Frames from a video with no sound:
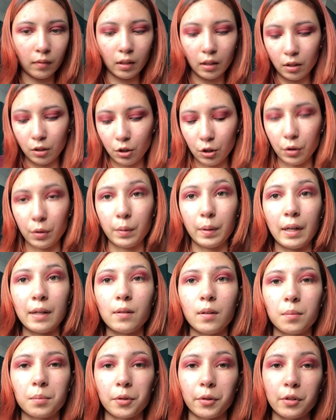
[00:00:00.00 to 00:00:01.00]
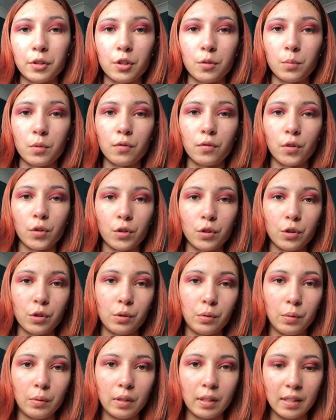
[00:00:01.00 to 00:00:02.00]
So now I'm going to move on to
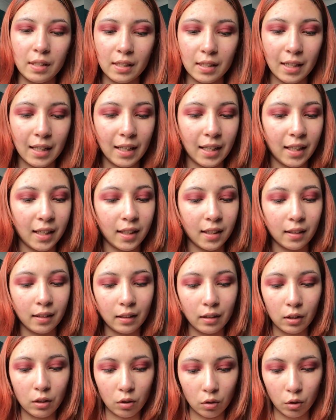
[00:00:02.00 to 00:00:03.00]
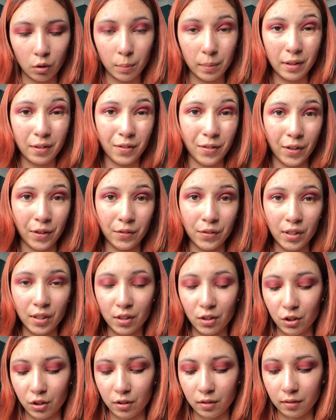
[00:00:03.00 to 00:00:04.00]
concealing or a bit of
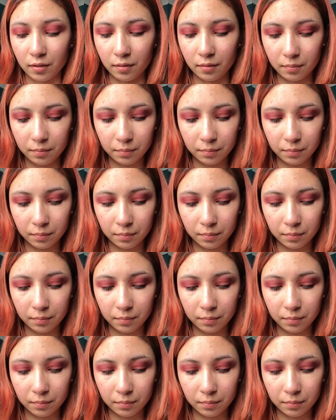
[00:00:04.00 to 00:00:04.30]
foundation.